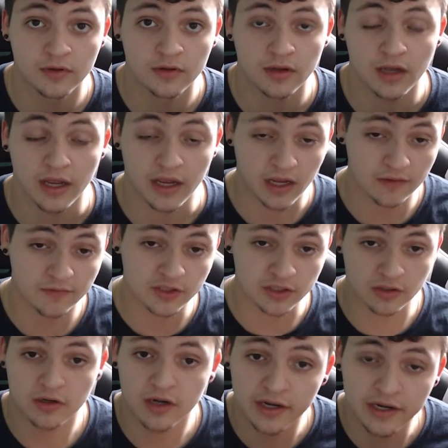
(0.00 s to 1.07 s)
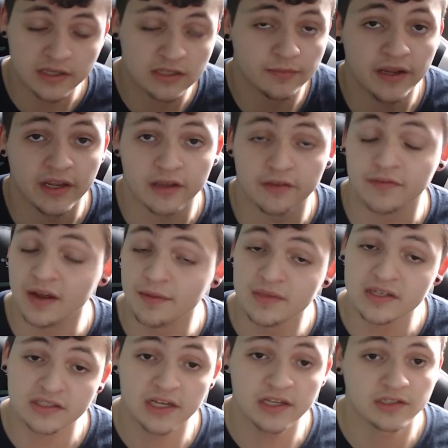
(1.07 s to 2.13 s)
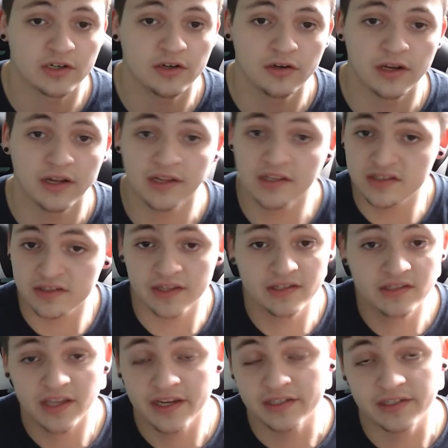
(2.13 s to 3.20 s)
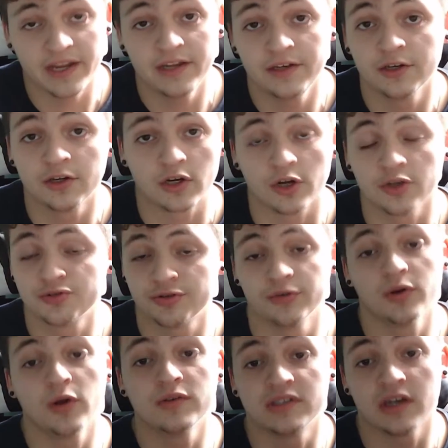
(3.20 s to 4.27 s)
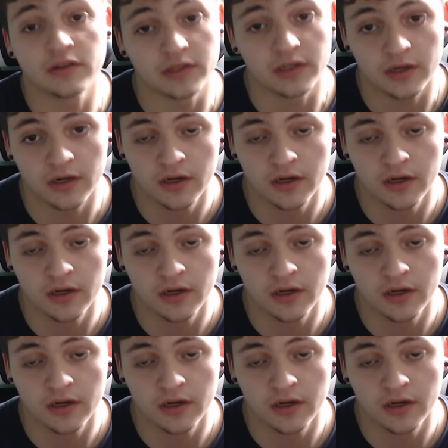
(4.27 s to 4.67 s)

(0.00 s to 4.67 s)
I have a turn I need to make. If I miss that turn, and it's like dang near country roads out there.